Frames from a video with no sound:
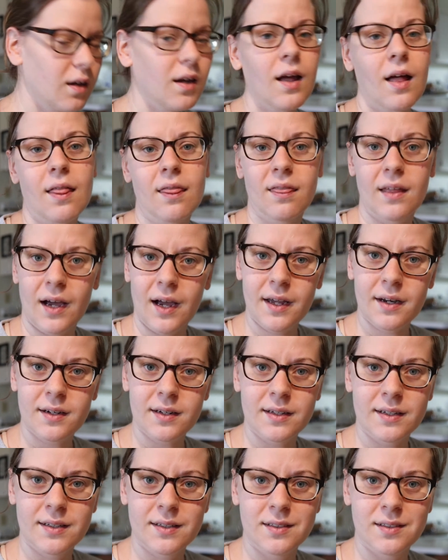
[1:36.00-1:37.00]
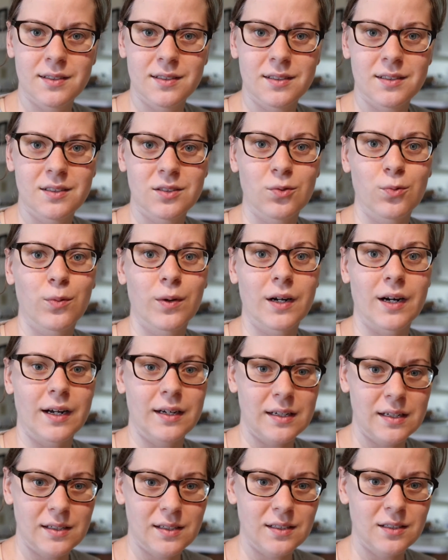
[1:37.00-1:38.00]
That is what I
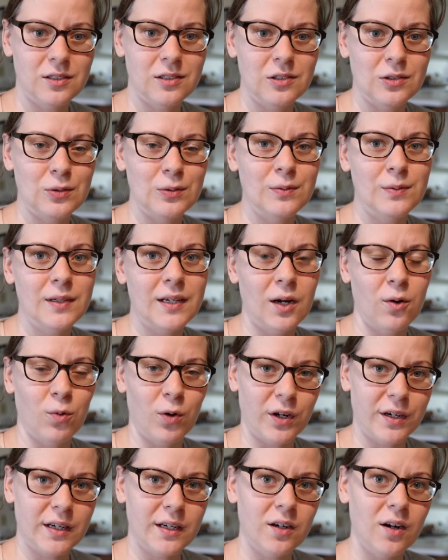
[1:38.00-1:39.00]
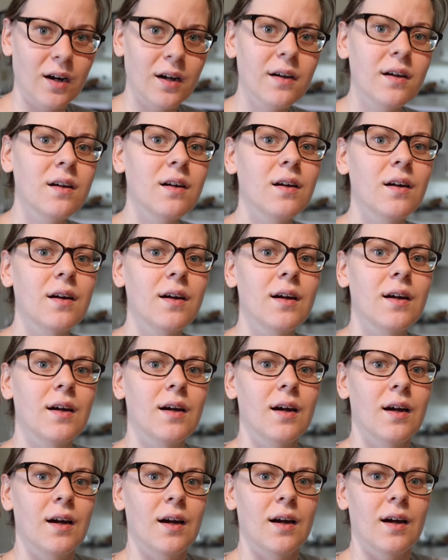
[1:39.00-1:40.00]
need to get working on.
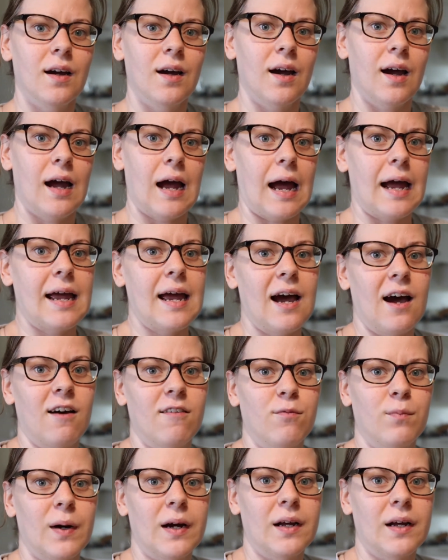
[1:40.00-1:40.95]
I have my